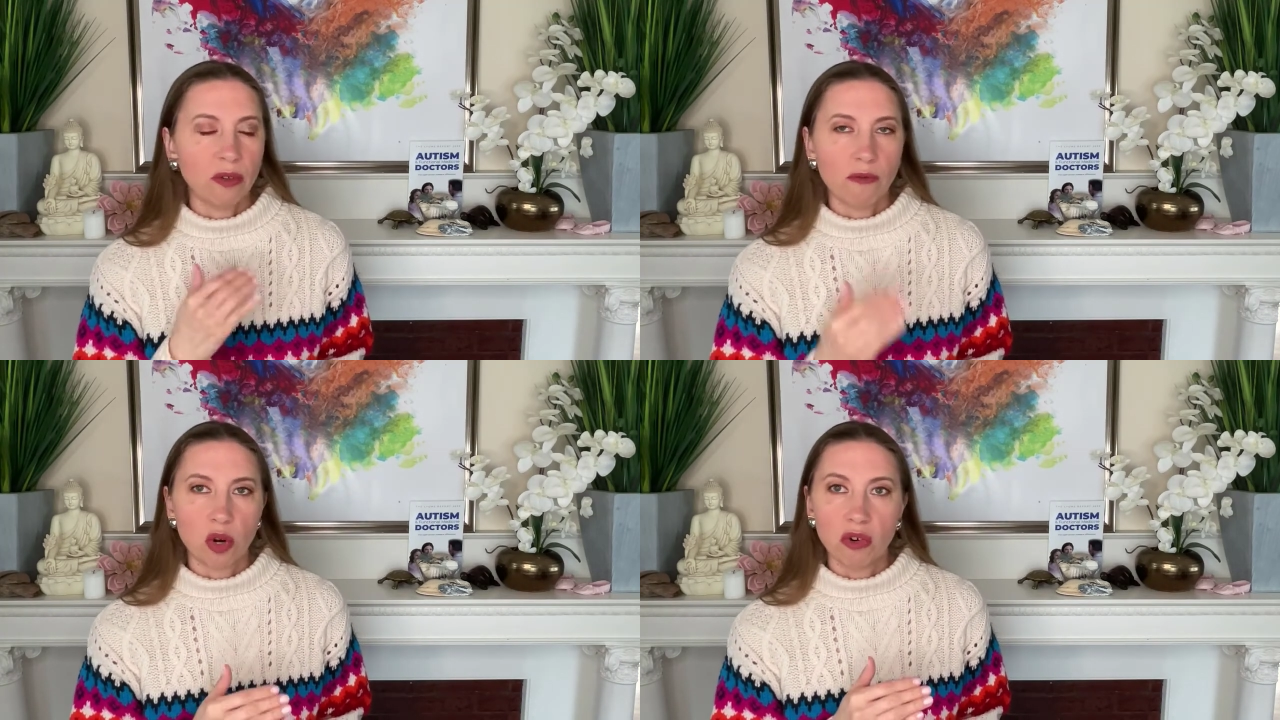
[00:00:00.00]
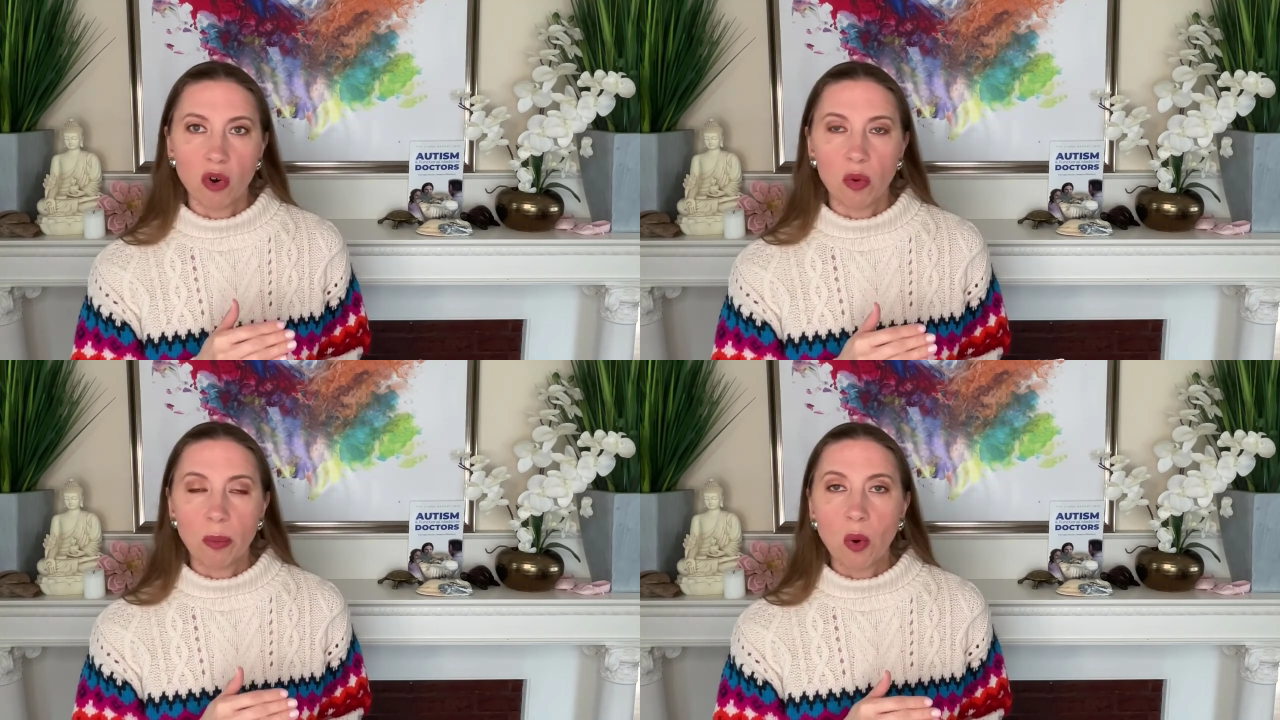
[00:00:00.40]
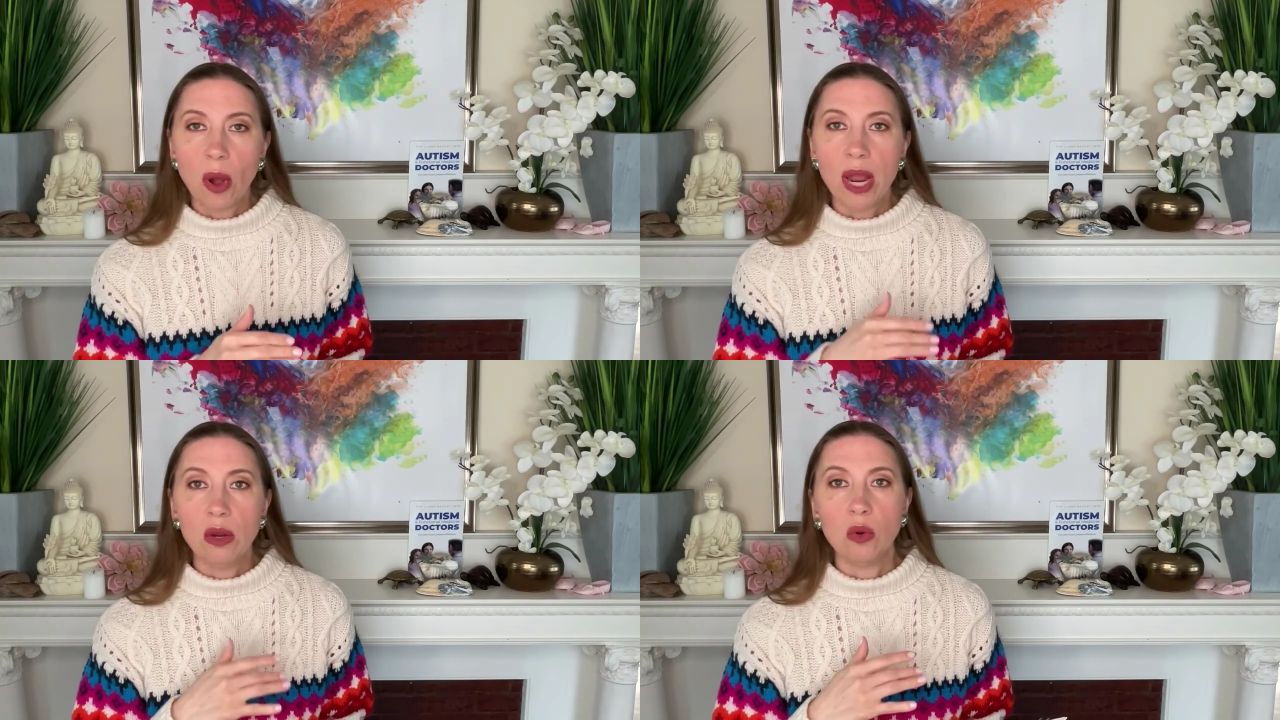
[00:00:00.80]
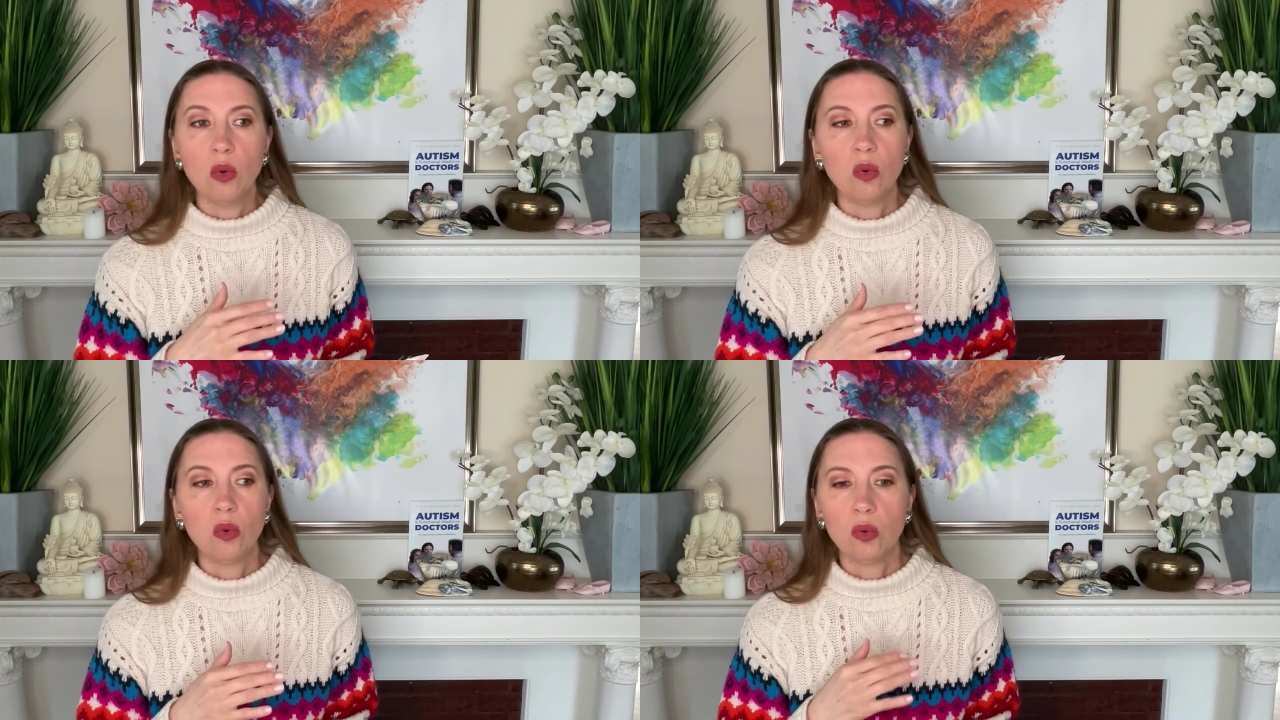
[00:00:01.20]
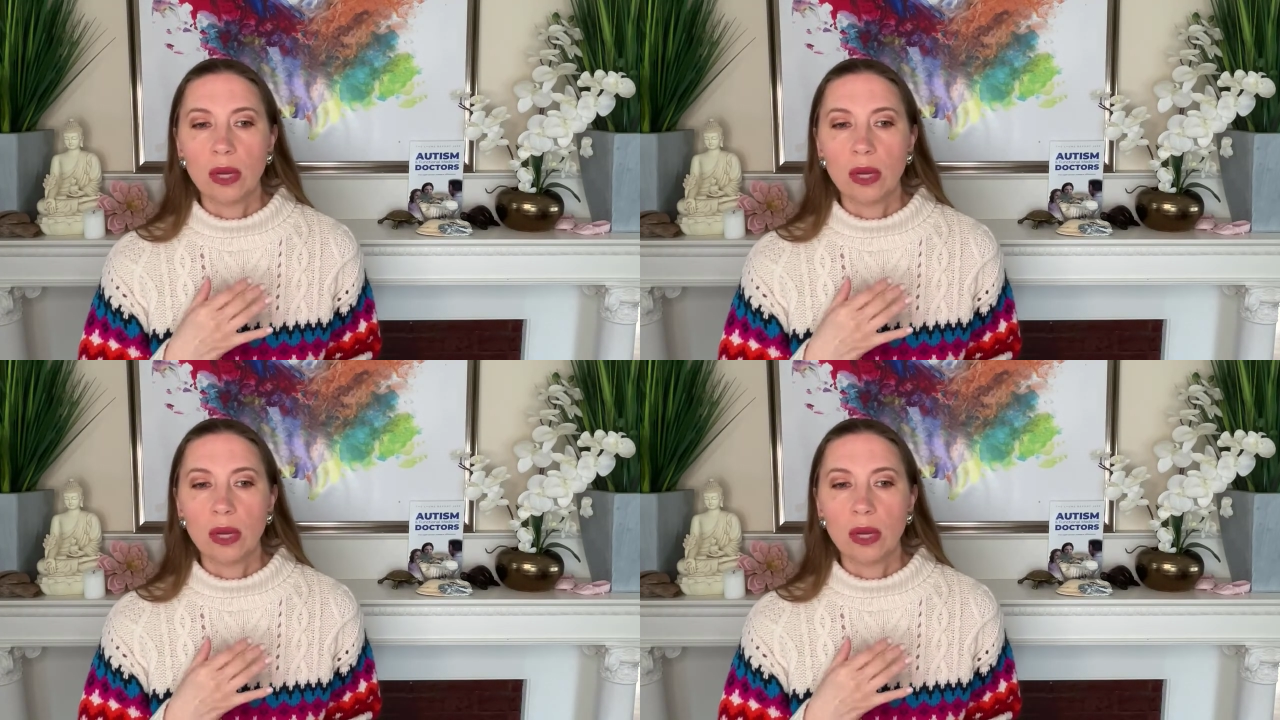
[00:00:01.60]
the 4-year-old boy who